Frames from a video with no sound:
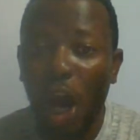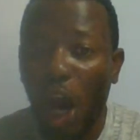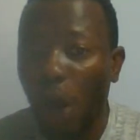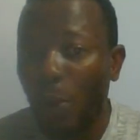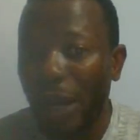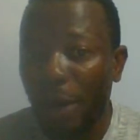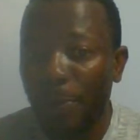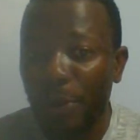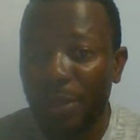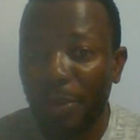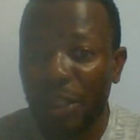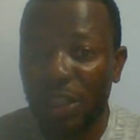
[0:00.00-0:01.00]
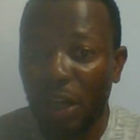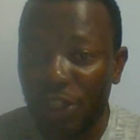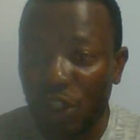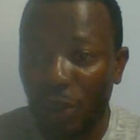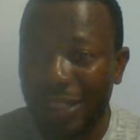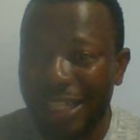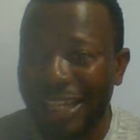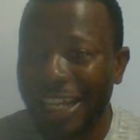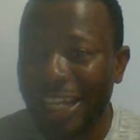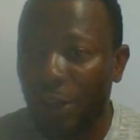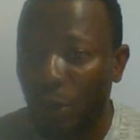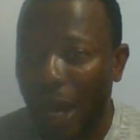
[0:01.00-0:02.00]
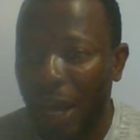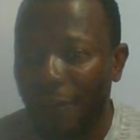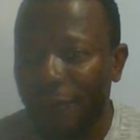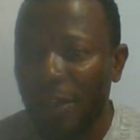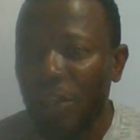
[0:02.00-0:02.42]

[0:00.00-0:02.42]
or we are pretty much constructing a graph.